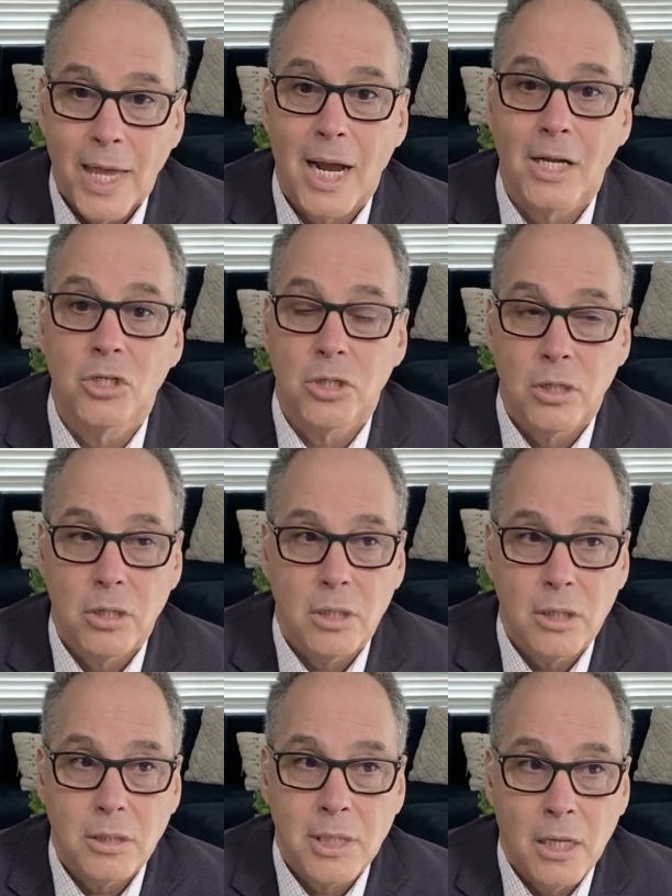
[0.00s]
I
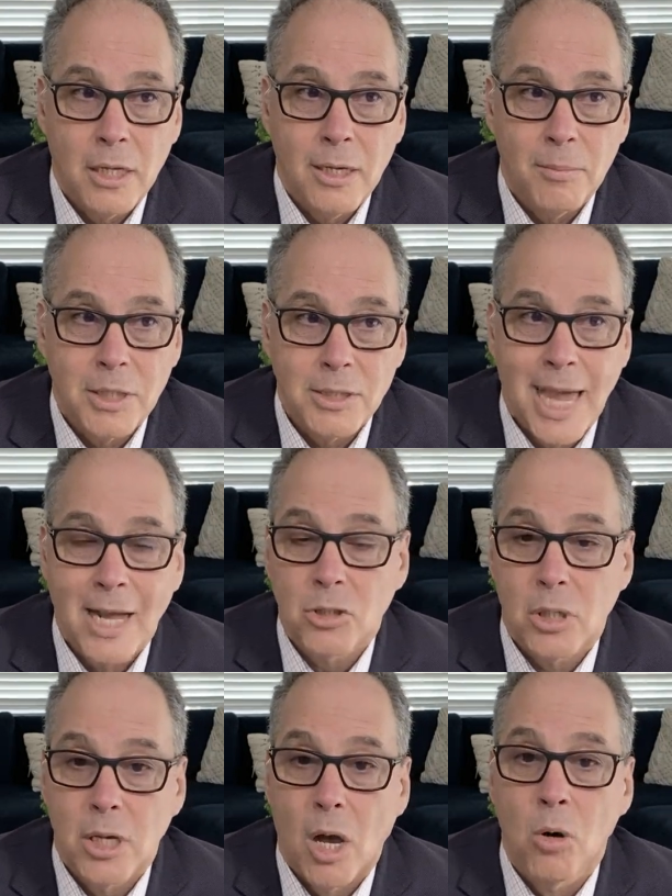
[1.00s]
should tell him it's
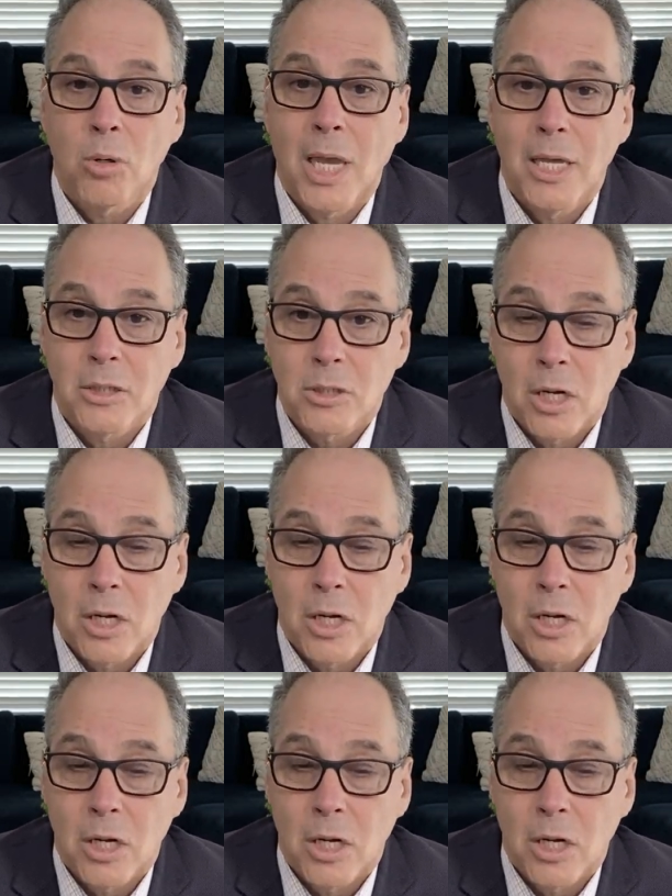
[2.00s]
actually okay to